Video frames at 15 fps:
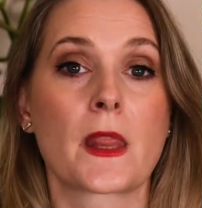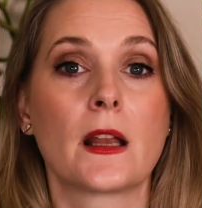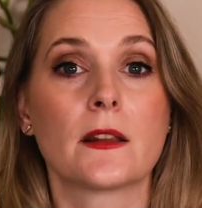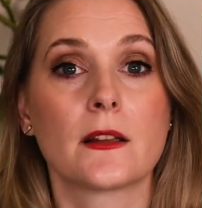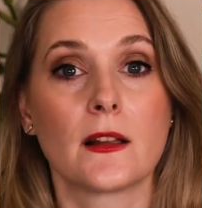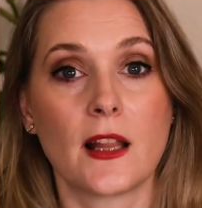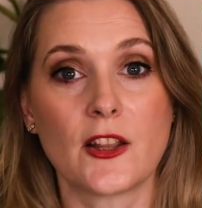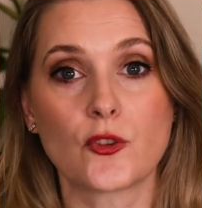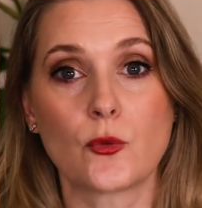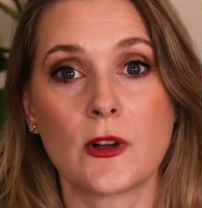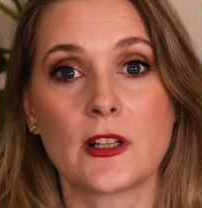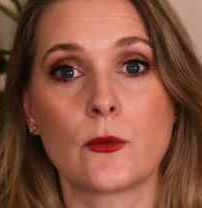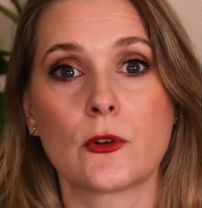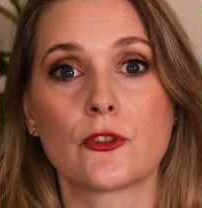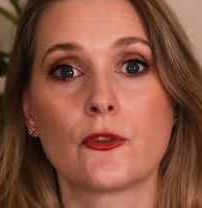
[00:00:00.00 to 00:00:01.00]
The last one I
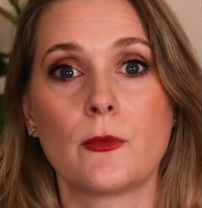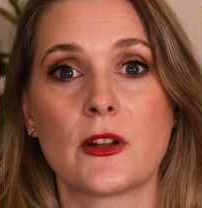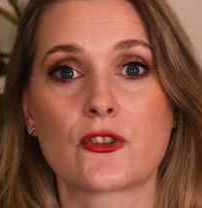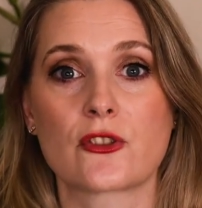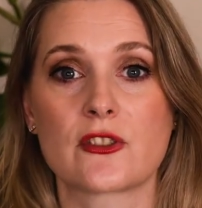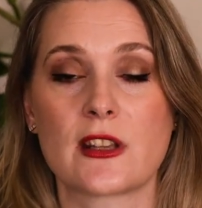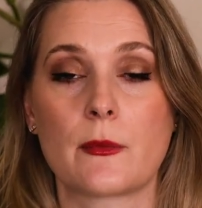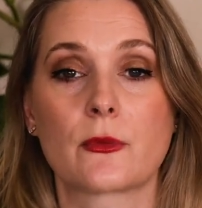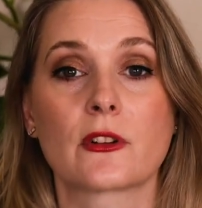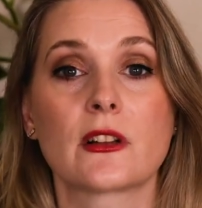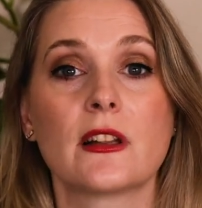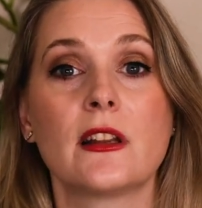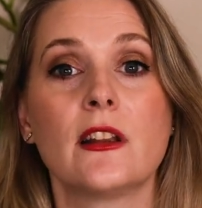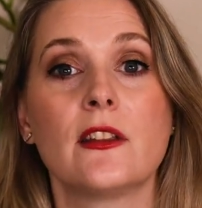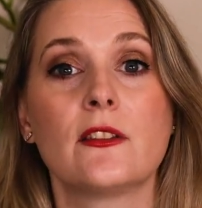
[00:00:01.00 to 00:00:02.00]
want to mention
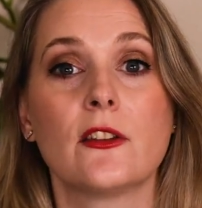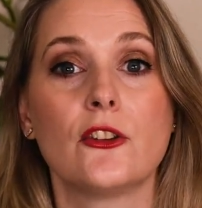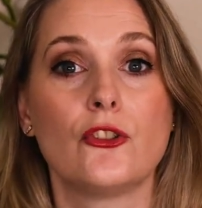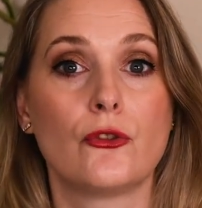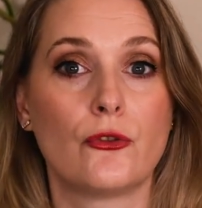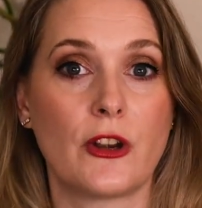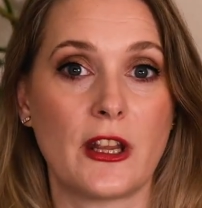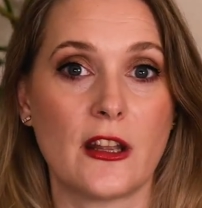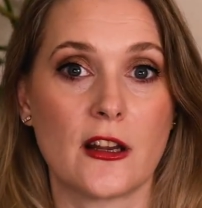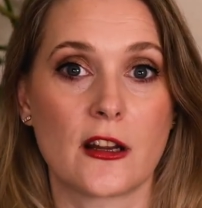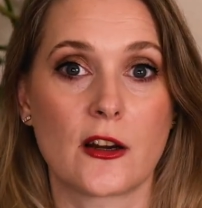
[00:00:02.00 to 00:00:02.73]
separately is urea,